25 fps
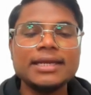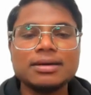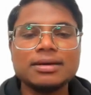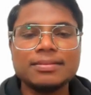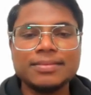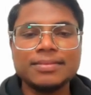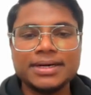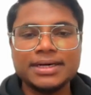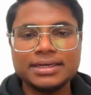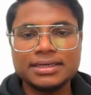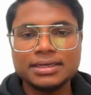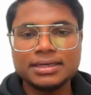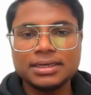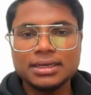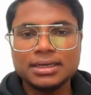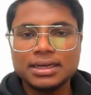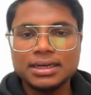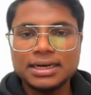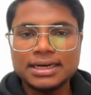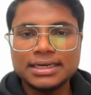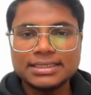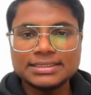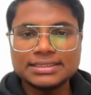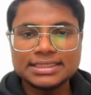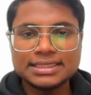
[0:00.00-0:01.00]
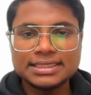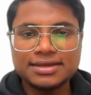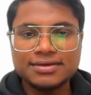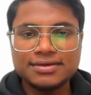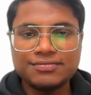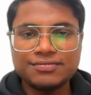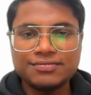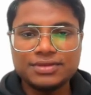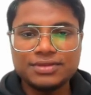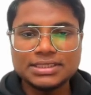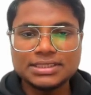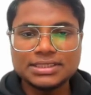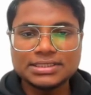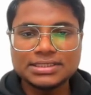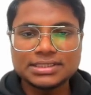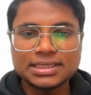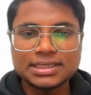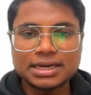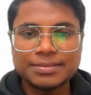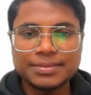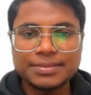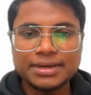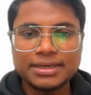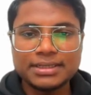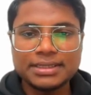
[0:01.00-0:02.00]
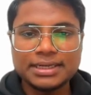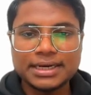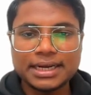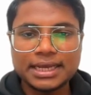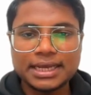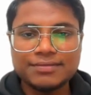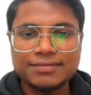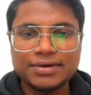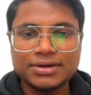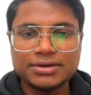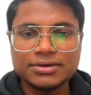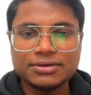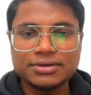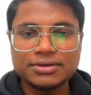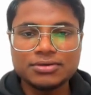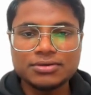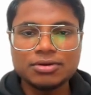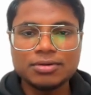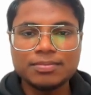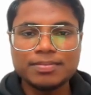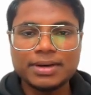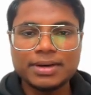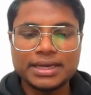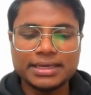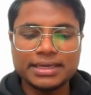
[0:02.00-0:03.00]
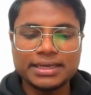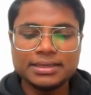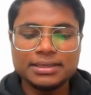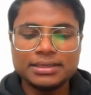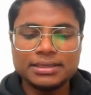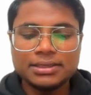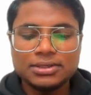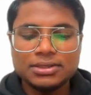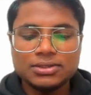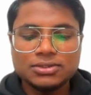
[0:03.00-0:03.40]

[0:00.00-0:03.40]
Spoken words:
comment. Let's say if this is the comment that I wanted to reply.